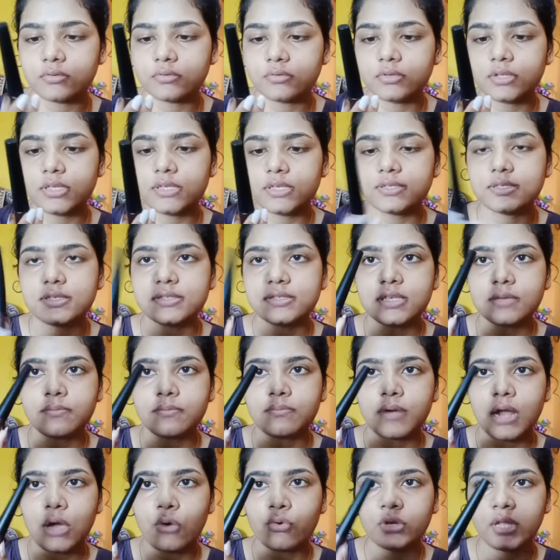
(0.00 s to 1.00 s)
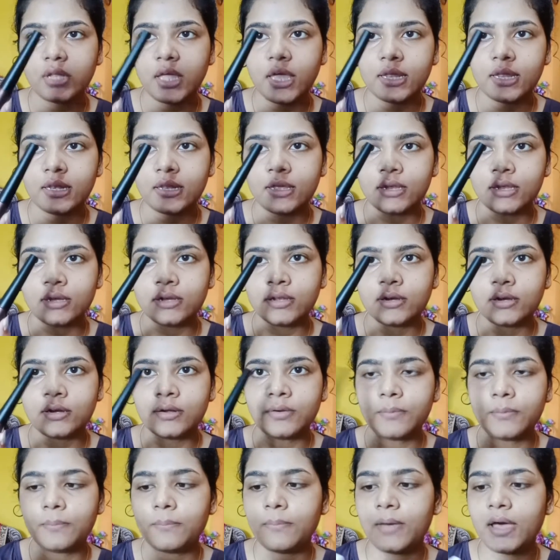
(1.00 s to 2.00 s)
this is a brown
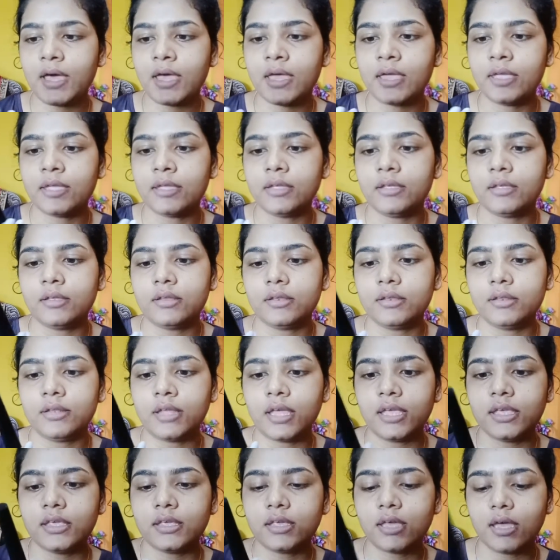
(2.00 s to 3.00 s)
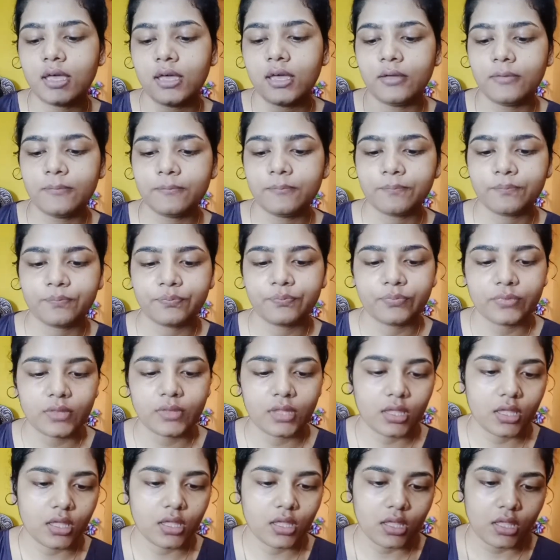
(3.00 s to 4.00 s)
eyeliner by Nykaa.
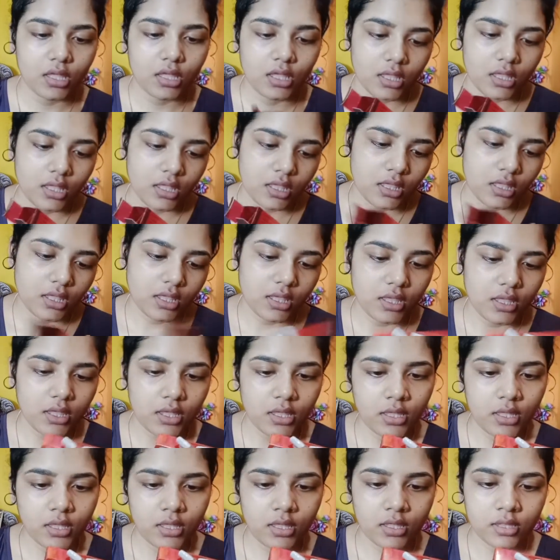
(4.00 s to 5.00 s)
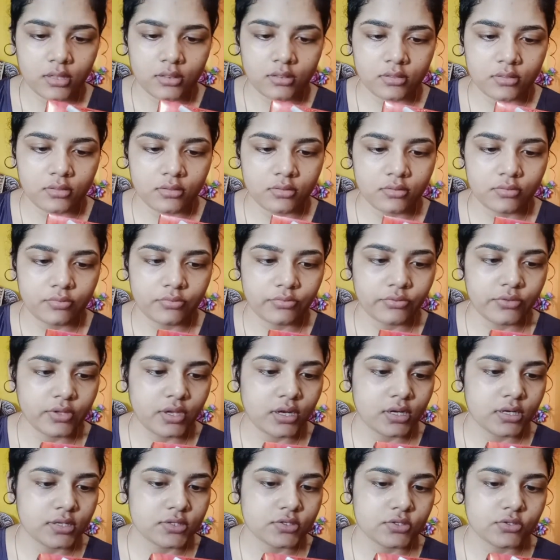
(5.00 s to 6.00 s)
And
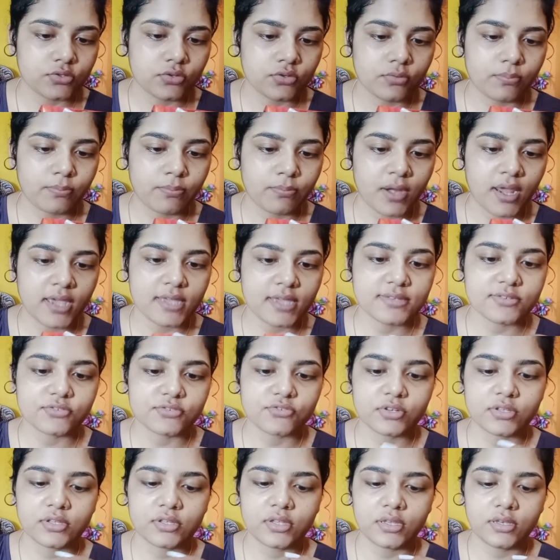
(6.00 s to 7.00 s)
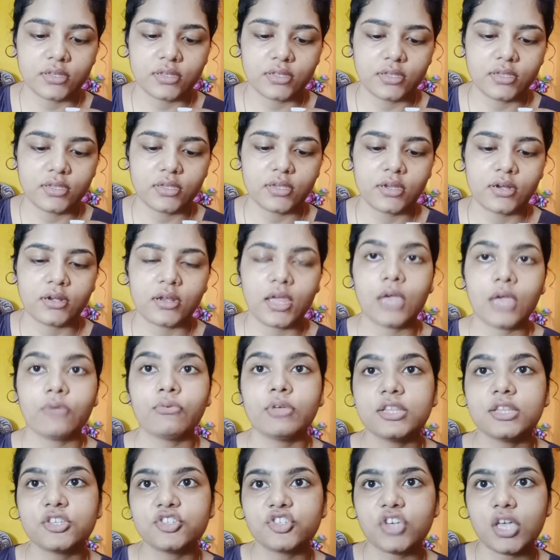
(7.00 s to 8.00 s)
there is no price written here. I
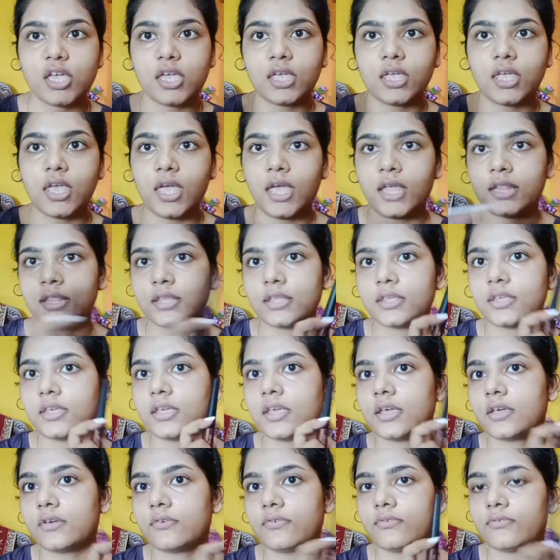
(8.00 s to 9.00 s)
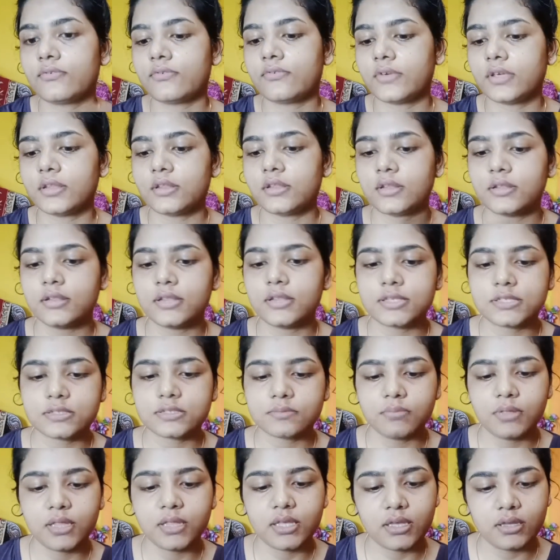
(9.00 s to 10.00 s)
will check and give in the
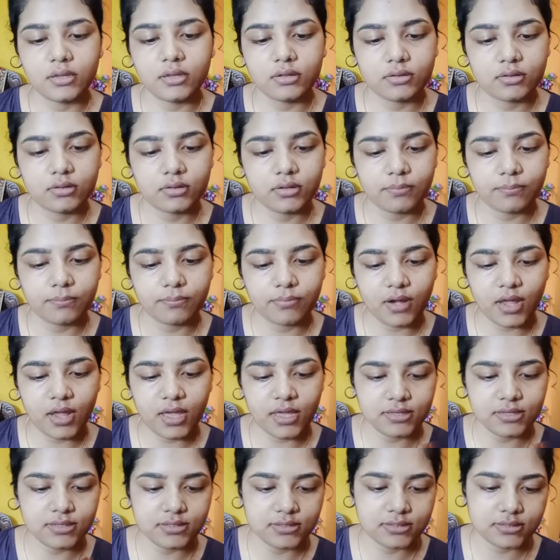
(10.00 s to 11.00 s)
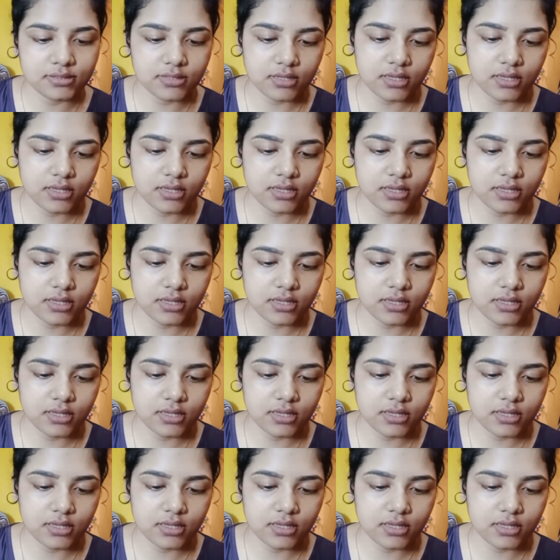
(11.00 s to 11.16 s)
display the price.